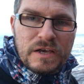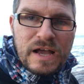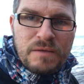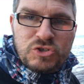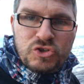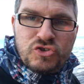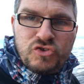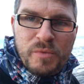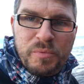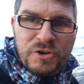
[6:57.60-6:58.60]
Camera's on the
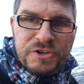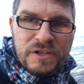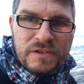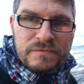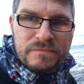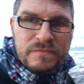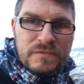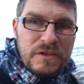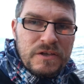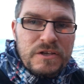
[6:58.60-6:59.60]
tripod, so
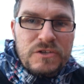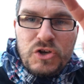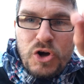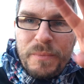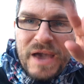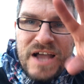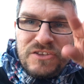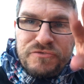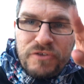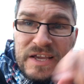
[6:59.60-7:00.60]
I've got my
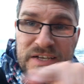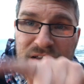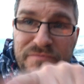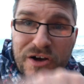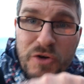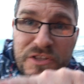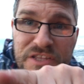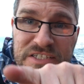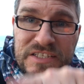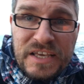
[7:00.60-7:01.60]
hands free except for holding
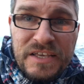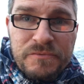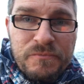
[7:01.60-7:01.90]
this thing.